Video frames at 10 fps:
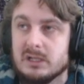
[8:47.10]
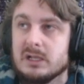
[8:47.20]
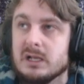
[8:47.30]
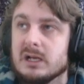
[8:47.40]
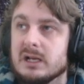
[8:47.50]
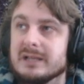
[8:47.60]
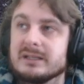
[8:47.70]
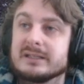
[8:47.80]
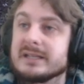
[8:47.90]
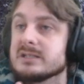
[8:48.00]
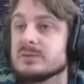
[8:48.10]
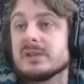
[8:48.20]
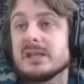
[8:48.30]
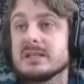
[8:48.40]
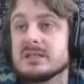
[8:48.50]
And like that's a
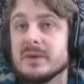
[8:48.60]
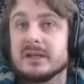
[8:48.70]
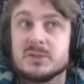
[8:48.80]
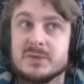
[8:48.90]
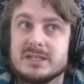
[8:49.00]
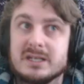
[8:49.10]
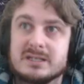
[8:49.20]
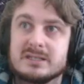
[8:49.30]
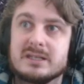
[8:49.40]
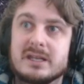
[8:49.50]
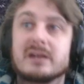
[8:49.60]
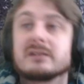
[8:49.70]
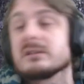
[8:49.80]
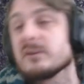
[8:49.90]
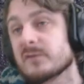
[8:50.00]
really easy way to twist an existing
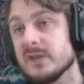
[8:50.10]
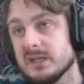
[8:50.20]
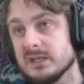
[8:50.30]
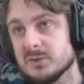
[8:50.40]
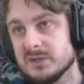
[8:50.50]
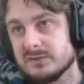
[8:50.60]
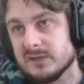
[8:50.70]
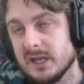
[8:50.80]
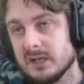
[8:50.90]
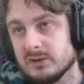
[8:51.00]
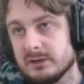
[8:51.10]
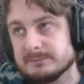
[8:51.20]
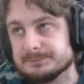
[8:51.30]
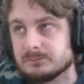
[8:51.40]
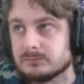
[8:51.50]
character to fit into a different category.
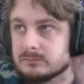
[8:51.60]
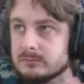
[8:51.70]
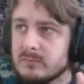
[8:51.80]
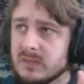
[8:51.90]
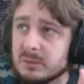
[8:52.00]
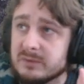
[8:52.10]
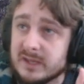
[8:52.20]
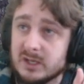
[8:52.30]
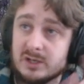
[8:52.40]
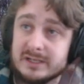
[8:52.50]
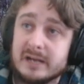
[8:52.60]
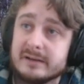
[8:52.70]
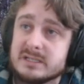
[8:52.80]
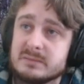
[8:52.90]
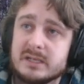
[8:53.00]
We've then got
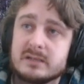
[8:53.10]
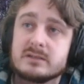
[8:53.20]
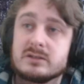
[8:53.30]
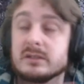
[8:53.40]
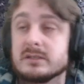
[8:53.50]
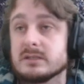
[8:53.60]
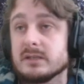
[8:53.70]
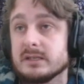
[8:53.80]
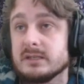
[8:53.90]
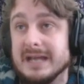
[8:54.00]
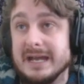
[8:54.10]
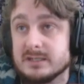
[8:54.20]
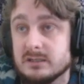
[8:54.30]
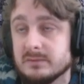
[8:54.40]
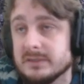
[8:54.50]
character mix. So this is like the
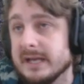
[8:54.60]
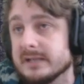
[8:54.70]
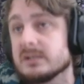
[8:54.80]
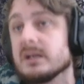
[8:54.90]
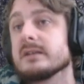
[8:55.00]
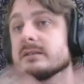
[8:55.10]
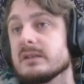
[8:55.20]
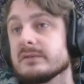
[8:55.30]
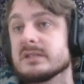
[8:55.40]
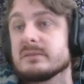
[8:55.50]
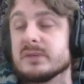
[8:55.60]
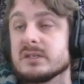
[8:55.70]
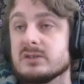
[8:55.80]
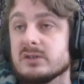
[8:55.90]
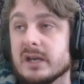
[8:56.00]
Hatter. When the Hatter dies, the evil team
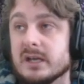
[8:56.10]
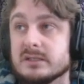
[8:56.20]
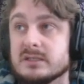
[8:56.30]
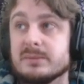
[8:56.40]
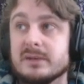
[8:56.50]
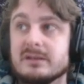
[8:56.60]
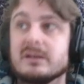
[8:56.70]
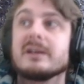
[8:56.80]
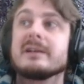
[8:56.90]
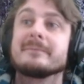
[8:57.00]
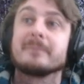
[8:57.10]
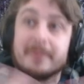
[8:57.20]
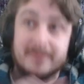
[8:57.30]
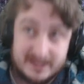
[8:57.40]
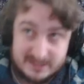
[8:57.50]
picks new characters to be.
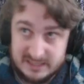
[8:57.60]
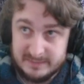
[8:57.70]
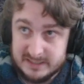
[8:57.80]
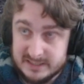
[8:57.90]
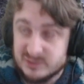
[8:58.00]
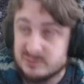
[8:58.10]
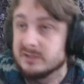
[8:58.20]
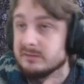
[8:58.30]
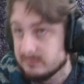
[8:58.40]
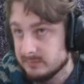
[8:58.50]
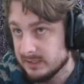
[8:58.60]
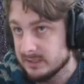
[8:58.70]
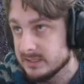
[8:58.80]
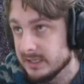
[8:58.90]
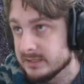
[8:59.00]
That's going to be a detriment. That
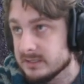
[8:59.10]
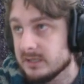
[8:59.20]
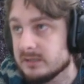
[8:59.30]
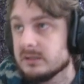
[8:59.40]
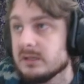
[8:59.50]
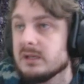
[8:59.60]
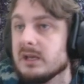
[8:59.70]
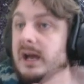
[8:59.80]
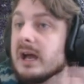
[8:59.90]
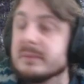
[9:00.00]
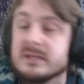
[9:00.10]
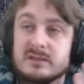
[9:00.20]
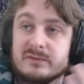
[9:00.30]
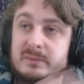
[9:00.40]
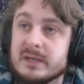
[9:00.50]
is an outsider.
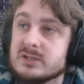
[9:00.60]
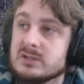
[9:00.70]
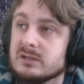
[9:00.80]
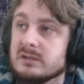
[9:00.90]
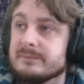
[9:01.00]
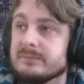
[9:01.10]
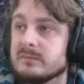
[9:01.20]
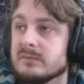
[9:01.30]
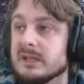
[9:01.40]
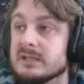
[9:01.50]
Misinformation. That's